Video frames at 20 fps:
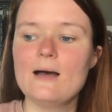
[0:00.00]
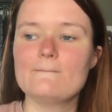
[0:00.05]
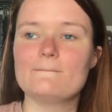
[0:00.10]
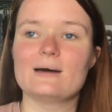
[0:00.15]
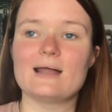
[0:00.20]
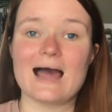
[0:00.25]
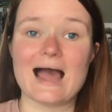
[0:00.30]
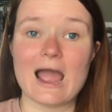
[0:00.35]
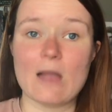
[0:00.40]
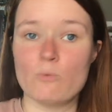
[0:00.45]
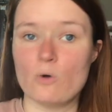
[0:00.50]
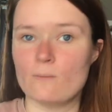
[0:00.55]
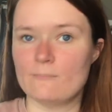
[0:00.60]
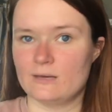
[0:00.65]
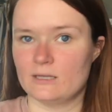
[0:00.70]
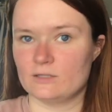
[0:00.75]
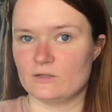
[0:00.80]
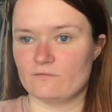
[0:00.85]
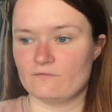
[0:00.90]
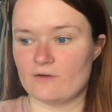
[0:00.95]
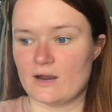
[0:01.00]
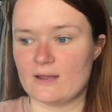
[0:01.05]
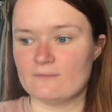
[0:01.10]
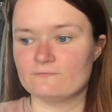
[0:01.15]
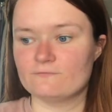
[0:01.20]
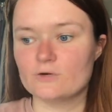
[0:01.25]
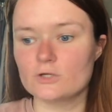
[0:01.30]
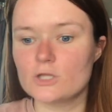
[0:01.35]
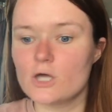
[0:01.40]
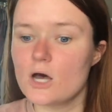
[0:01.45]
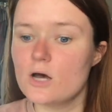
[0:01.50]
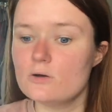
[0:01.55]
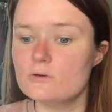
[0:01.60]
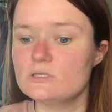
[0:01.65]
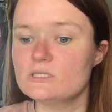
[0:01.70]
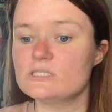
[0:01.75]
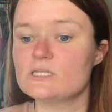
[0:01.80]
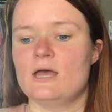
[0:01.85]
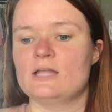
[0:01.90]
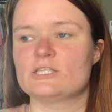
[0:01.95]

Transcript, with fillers: but I won't be in the frame for those.